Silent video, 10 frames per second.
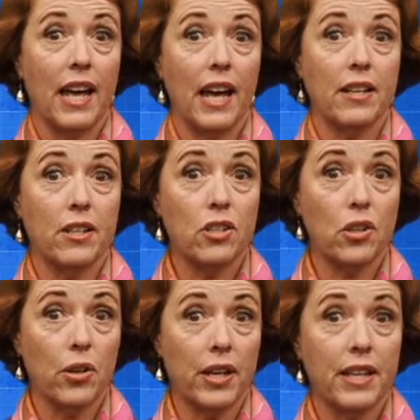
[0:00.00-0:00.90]
and
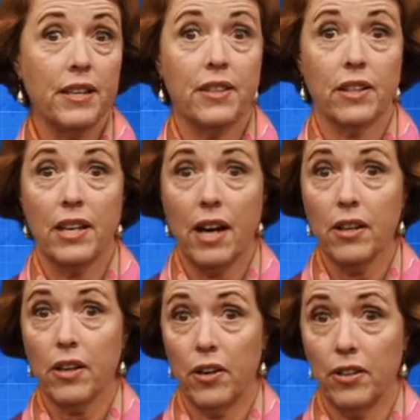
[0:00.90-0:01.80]
enjoy the young
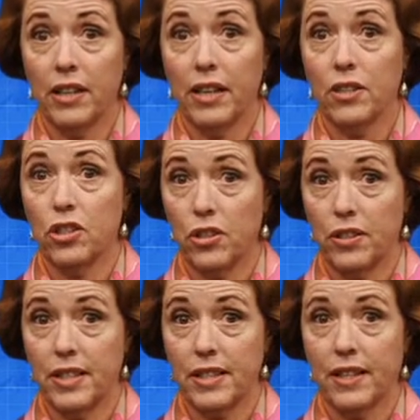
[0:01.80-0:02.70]
coconut
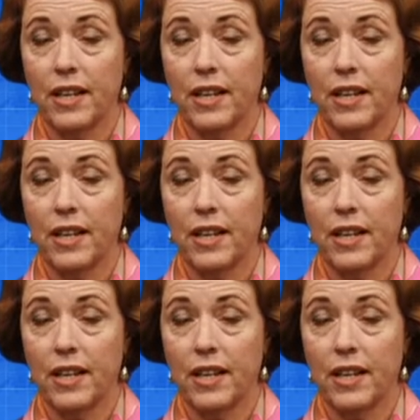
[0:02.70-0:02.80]
juice.